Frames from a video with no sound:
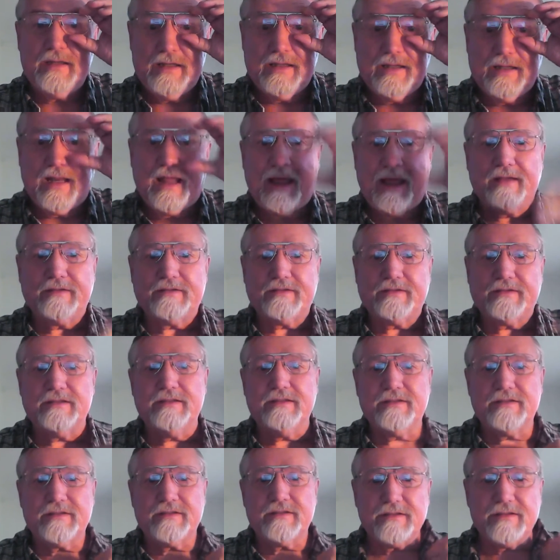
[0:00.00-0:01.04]

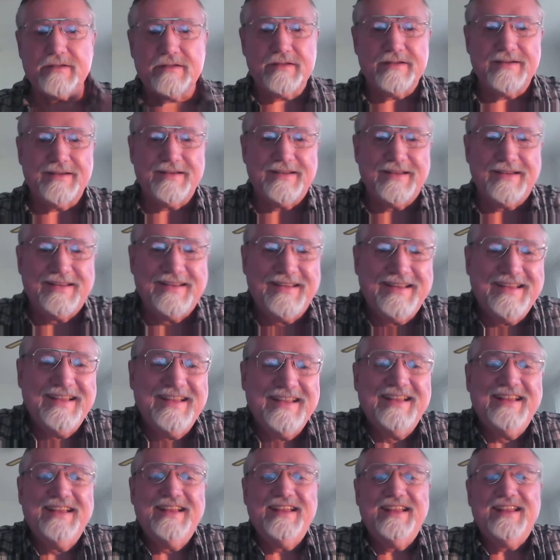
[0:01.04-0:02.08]
glasses, and
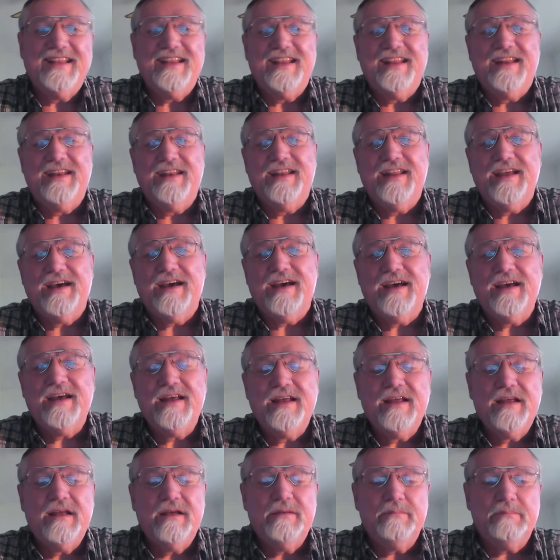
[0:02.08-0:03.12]
and
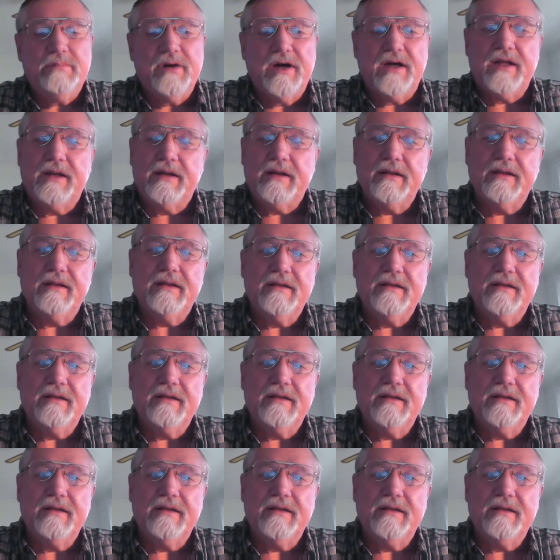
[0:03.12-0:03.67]
but